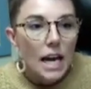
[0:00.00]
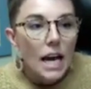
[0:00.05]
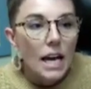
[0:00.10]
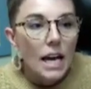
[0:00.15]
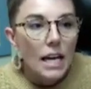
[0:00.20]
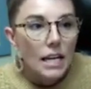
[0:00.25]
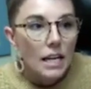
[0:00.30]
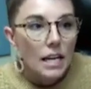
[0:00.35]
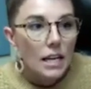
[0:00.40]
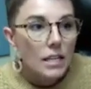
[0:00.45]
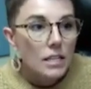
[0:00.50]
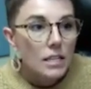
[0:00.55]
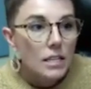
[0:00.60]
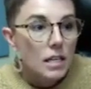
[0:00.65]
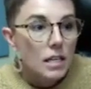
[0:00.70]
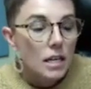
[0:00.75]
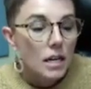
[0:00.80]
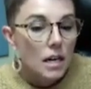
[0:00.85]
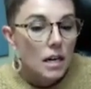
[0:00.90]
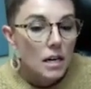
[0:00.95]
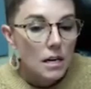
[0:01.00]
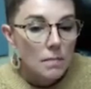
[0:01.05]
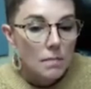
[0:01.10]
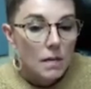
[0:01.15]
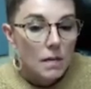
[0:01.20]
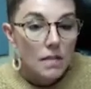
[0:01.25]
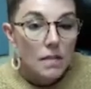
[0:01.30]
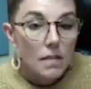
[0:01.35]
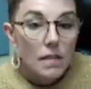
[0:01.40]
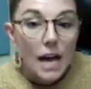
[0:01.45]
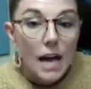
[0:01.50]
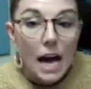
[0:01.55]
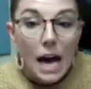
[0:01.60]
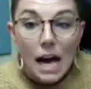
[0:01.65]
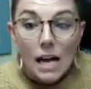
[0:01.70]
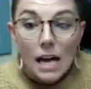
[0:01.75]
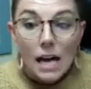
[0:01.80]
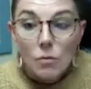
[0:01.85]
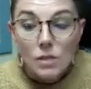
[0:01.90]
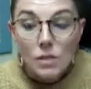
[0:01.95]
And
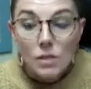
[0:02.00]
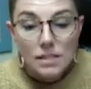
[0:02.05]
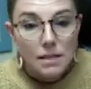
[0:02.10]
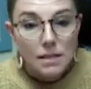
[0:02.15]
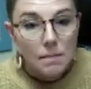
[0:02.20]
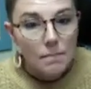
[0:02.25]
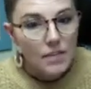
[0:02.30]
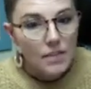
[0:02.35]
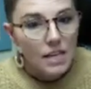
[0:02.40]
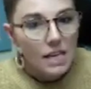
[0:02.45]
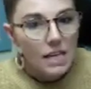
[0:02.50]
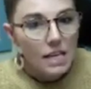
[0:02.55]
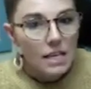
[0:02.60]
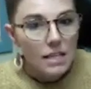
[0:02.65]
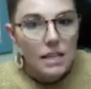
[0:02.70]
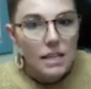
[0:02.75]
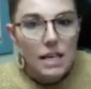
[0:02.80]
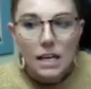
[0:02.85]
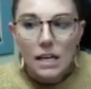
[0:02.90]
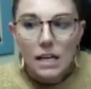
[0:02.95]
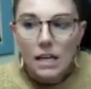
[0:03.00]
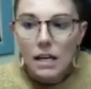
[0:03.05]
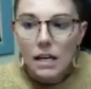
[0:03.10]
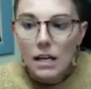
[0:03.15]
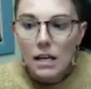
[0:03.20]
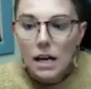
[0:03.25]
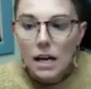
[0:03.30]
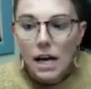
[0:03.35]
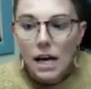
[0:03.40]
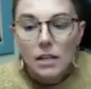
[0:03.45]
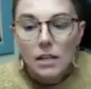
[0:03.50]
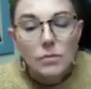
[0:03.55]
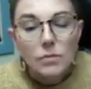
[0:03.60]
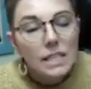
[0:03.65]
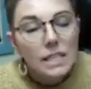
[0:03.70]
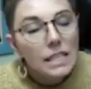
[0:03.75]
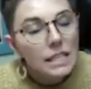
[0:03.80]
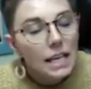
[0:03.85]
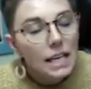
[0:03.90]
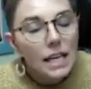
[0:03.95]
that was something that I don't
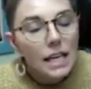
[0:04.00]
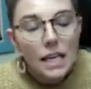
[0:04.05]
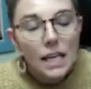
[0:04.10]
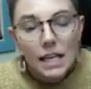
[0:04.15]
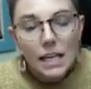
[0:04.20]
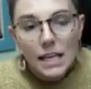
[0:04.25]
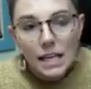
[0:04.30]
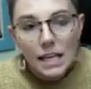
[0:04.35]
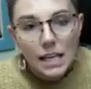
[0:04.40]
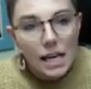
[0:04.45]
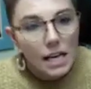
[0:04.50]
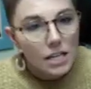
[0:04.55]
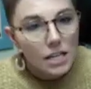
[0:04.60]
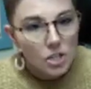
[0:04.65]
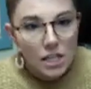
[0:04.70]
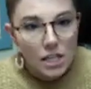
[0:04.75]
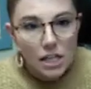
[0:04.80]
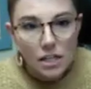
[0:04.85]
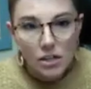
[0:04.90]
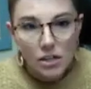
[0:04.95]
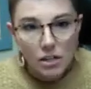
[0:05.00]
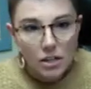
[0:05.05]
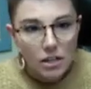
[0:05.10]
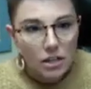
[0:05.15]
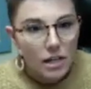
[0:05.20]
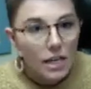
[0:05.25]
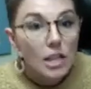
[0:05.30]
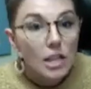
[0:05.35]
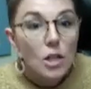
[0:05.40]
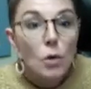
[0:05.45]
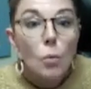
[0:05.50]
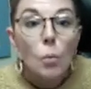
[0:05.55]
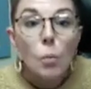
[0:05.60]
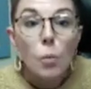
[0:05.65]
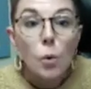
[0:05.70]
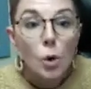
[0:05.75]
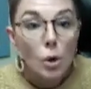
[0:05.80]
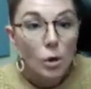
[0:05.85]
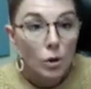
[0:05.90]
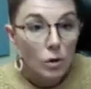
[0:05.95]
think any educator in the
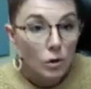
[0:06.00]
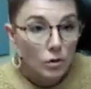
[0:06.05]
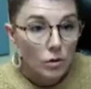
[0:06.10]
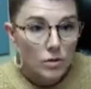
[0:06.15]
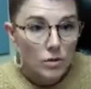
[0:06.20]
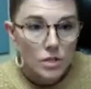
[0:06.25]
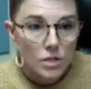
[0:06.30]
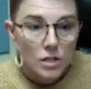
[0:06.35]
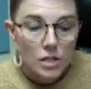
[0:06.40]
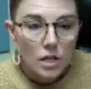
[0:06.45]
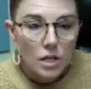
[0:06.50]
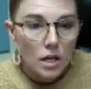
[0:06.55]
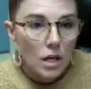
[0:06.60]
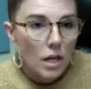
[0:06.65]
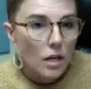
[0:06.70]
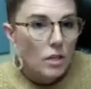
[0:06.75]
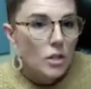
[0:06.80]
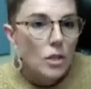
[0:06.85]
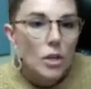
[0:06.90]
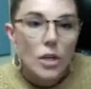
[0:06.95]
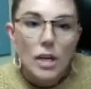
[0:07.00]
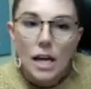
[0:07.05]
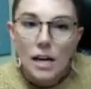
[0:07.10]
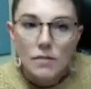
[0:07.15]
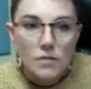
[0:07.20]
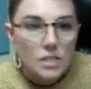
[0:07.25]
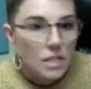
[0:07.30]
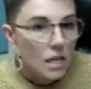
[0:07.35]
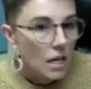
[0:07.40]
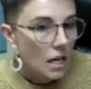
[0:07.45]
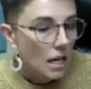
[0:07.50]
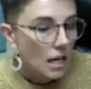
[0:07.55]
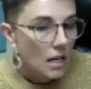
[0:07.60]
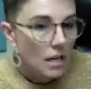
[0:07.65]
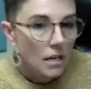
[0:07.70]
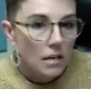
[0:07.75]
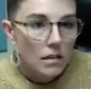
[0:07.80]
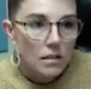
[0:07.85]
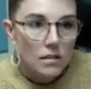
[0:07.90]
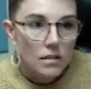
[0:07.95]
world could have
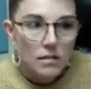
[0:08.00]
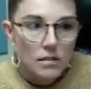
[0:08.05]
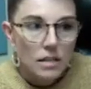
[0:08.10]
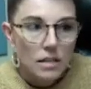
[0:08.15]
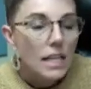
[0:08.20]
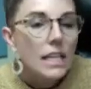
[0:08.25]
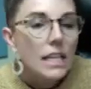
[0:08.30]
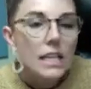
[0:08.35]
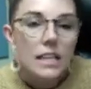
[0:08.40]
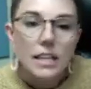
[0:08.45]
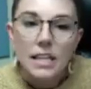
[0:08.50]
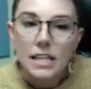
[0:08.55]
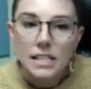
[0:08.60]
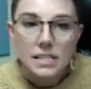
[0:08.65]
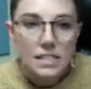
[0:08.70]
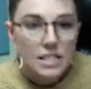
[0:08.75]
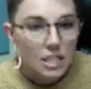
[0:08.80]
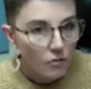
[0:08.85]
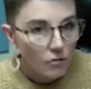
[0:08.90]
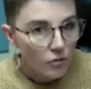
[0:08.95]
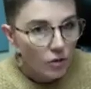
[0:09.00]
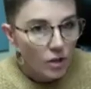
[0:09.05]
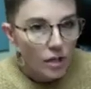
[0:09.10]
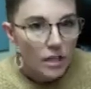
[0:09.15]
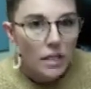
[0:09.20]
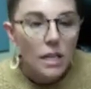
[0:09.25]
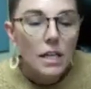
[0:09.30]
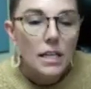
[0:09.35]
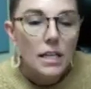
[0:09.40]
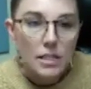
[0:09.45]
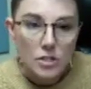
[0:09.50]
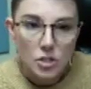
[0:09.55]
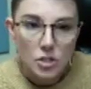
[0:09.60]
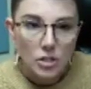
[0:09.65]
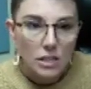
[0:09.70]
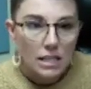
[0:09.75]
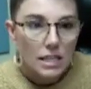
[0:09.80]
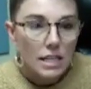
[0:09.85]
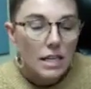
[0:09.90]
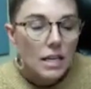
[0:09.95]
done anything different
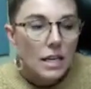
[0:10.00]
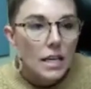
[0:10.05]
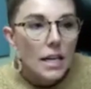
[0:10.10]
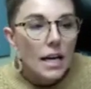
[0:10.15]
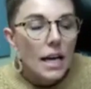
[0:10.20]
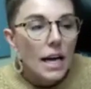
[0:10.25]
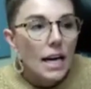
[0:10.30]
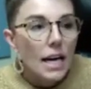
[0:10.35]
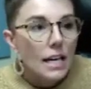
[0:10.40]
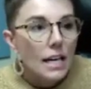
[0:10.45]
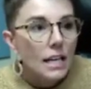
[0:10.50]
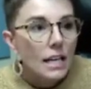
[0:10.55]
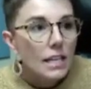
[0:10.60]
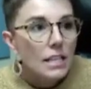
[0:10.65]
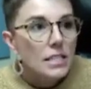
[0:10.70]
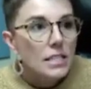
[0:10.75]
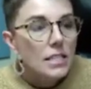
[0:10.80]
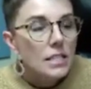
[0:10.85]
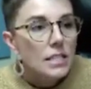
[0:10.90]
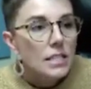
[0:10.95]
initially. And